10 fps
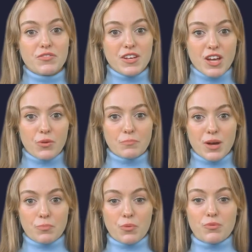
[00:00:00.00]
for young
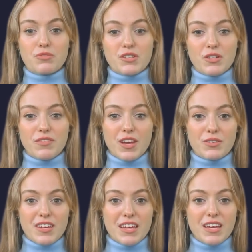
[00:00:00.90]
people to
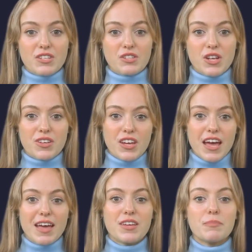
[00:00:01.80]
develop their leadership
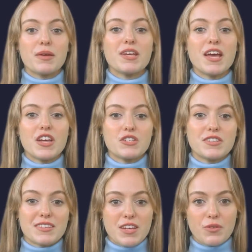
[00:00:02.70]
and
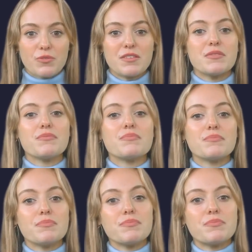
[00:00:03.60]
communication skills.
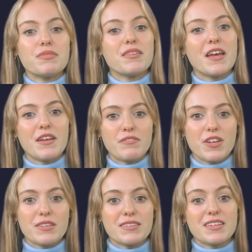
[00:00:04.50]
It
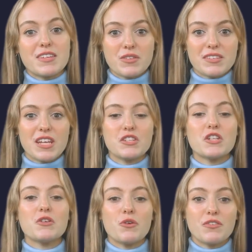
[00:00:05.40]
focuses on
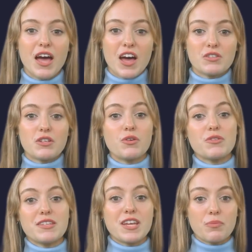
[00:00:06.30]
teaching youth how to
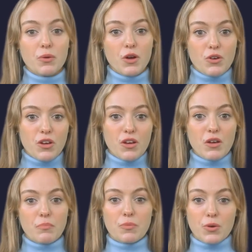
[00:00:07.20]
use teamwork,
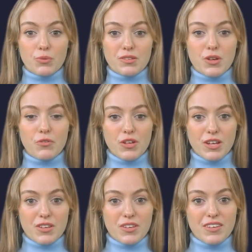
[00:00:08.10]
problem
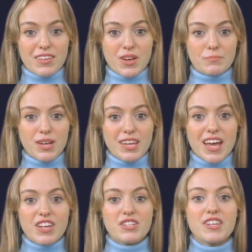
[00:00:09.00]
solving,
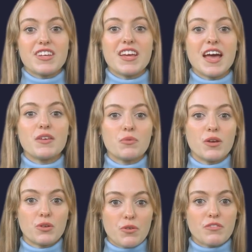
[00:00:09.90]
communication, and
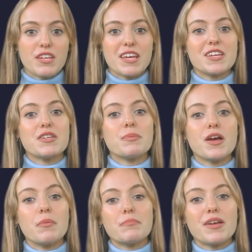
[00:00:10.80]
critical thinking to
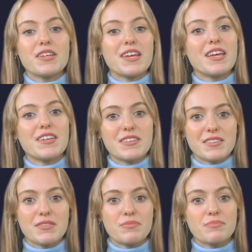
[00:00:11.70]
become better leaders.